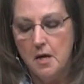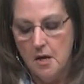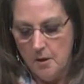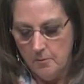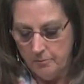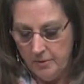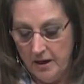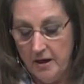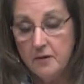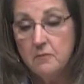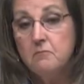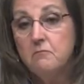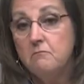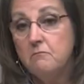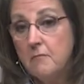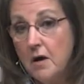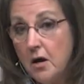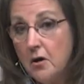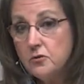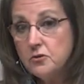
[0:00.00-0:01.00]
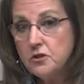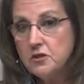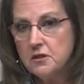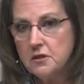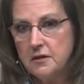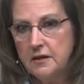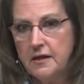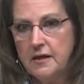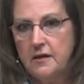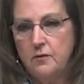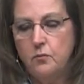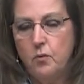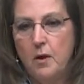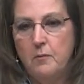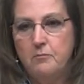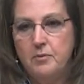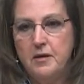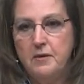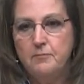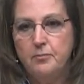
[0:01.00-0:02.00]
But mostly what
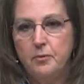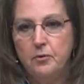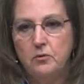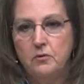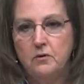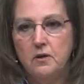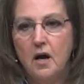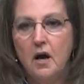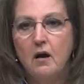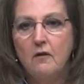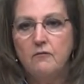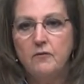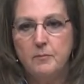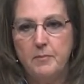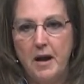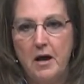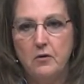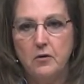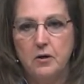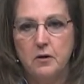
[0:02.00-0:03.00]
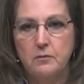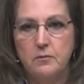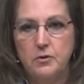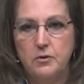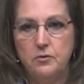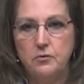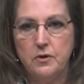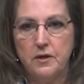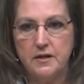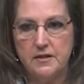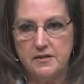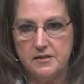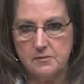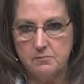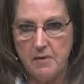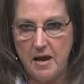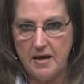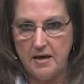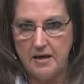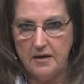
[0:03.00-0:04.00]
people love about kamut is
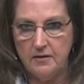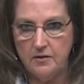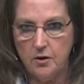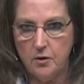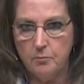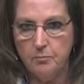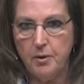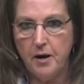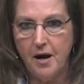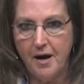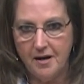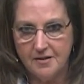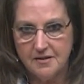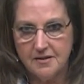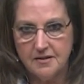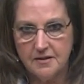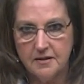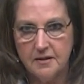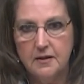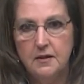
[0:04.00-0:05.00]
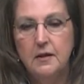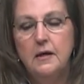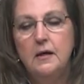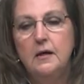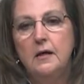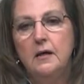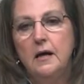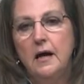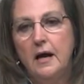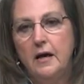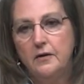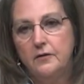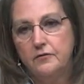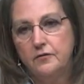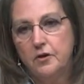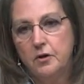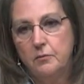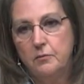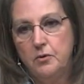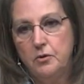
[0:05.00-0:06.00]
making their pasta out of
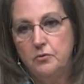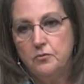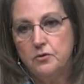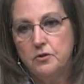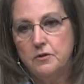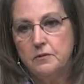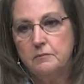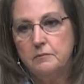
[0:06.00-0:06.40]
kamut.